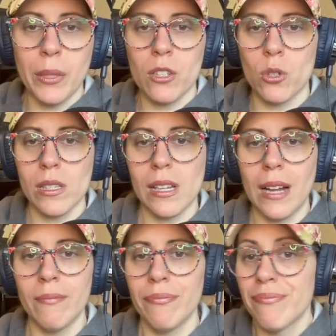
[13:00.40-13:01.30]
play
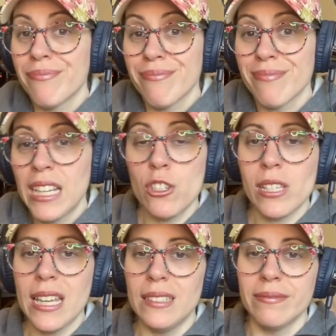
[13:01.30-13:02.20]
shortstop. He
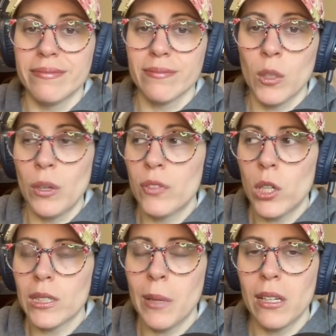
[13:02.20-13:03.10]
just can't. We've
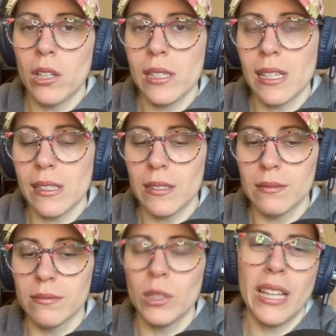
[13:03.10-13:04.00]
talked about it all season.
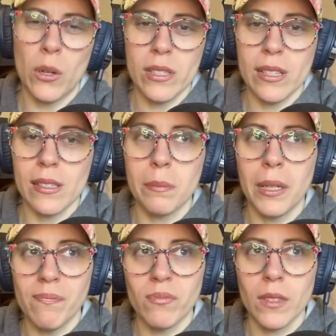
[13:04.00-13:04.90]
Well, not all season,
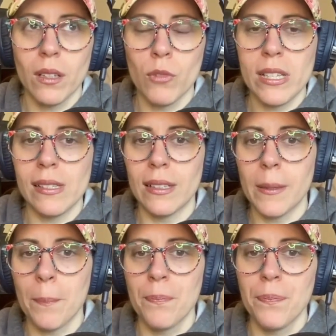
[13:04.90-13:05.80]
but recently.